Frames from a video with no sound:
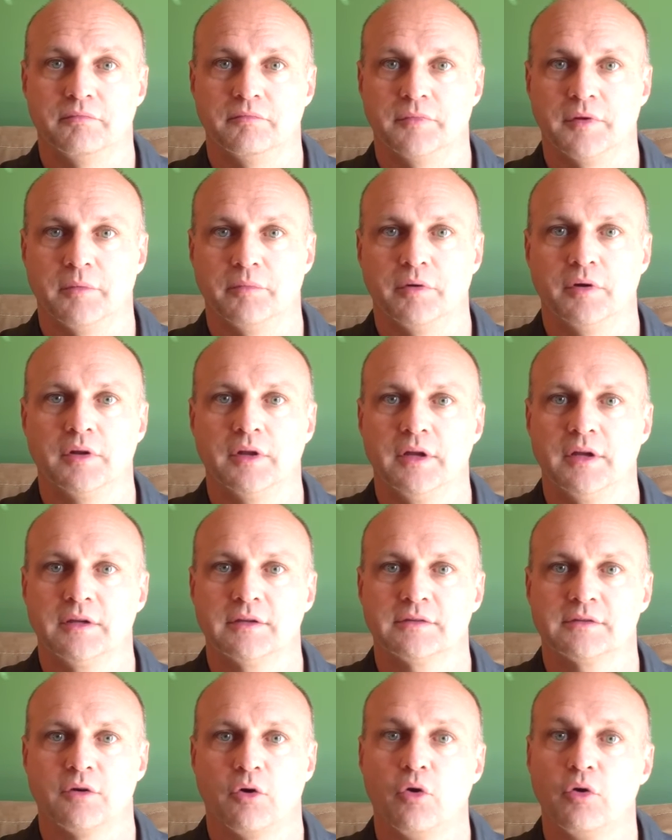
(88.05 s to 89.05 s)
the
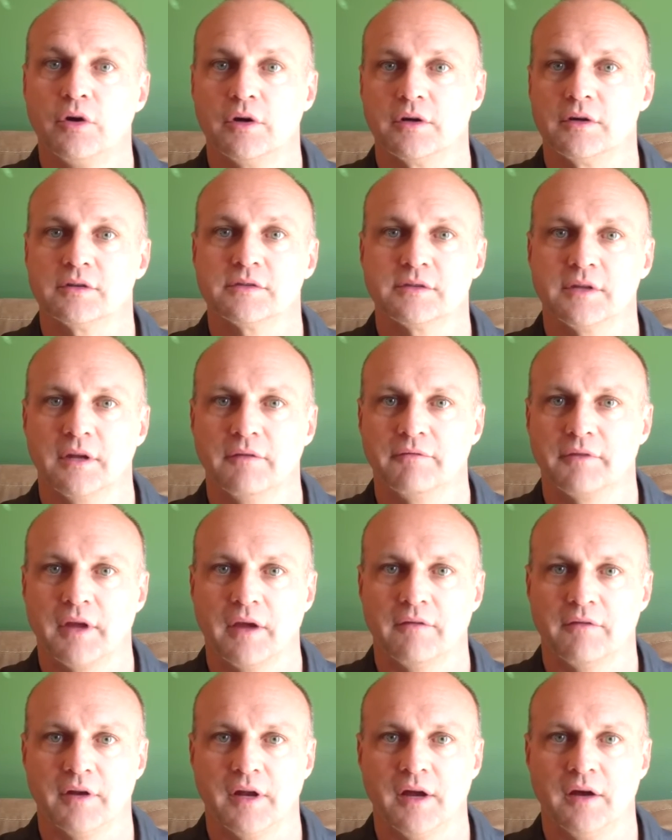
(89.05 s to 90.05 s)
bully's orders they've
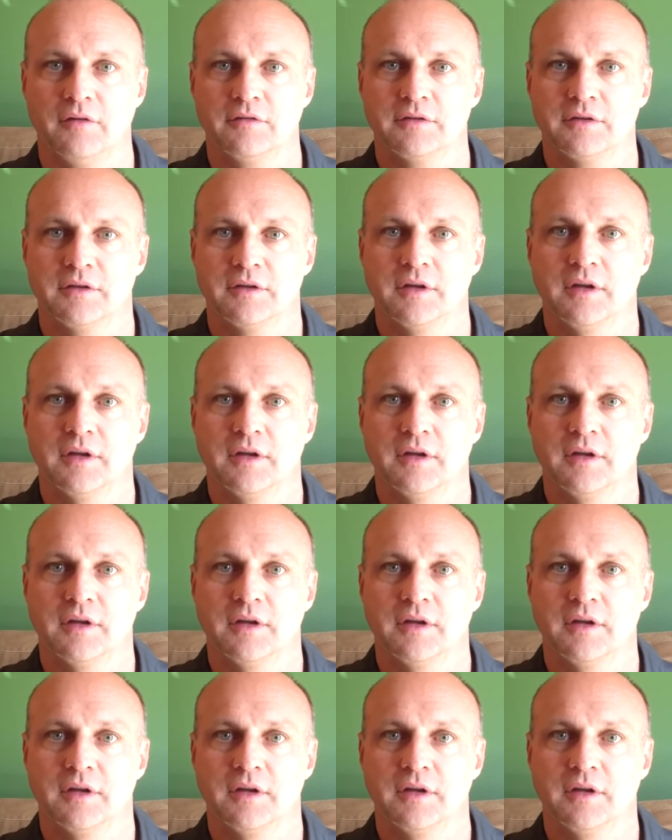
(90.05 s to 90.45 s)
given out